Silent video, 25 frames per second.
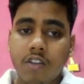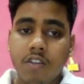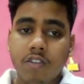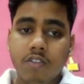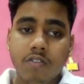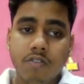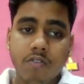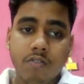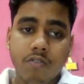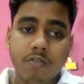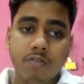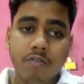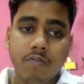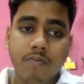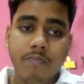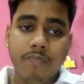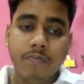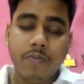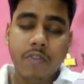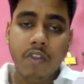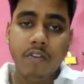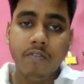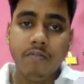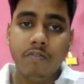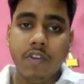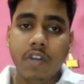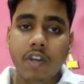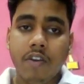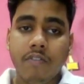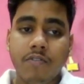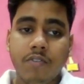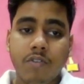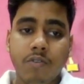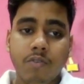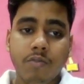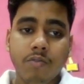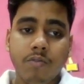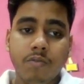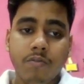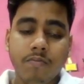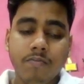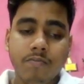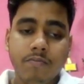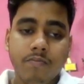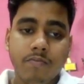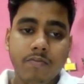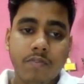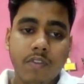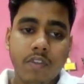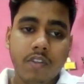So we have to
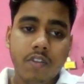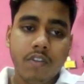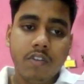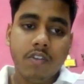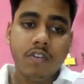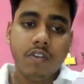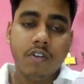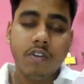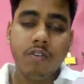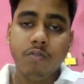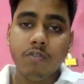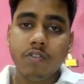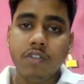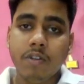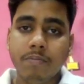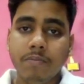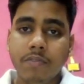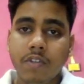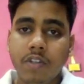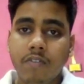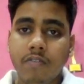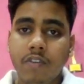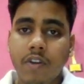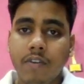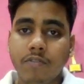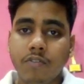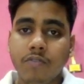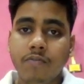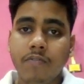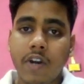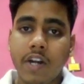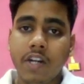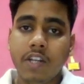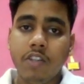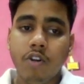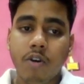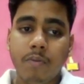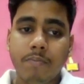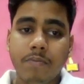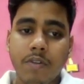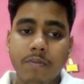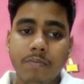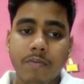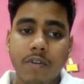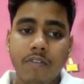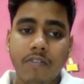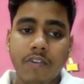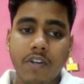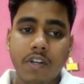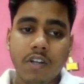do something, we have to find the
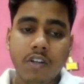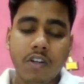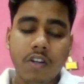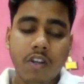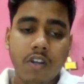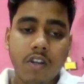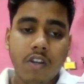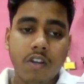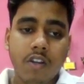optimal one.